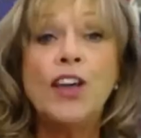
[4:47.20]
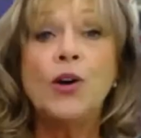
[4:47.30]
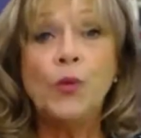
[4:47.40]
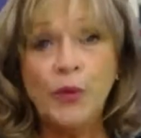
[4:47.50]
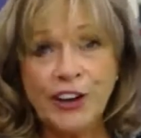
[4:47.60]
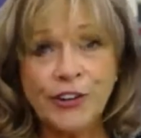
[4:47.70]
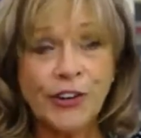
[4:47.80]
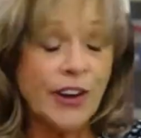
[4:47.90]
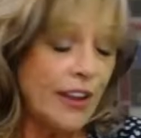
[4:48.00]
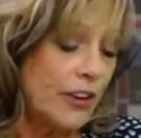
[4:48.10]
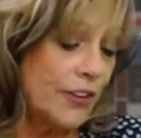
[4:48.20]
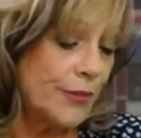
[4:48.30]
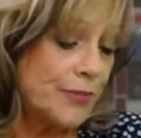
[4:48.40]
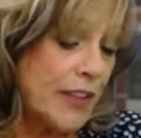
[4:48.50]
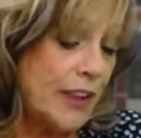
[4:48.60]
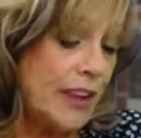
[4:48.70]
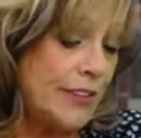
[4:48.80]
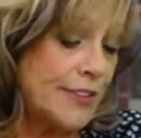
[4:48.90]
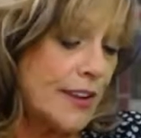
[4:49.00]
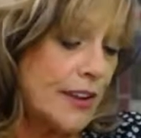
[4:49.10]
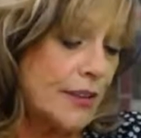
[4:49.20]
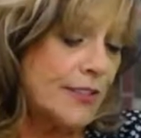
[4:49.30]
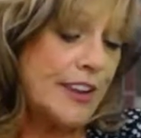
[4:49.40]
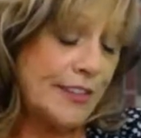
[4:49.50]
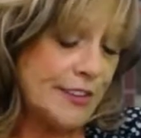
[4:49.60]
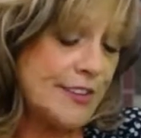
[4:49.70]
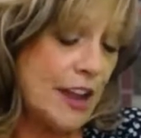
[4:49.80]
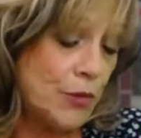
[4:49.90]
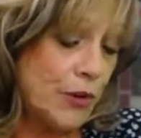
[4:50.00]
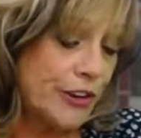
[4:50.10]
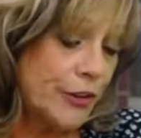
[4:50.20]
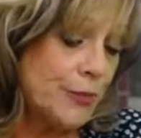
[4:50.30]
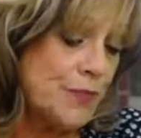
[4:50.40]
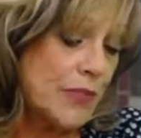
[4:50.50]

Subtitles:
winner, or he's a season 10 winner,